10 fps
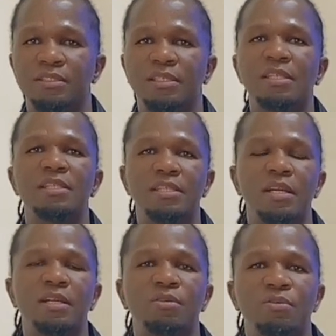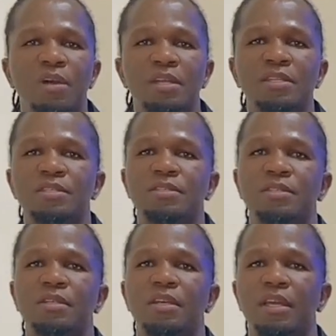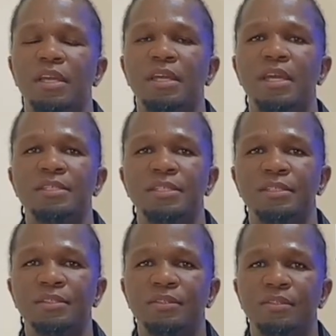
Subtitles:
The critical one is hand hygiene.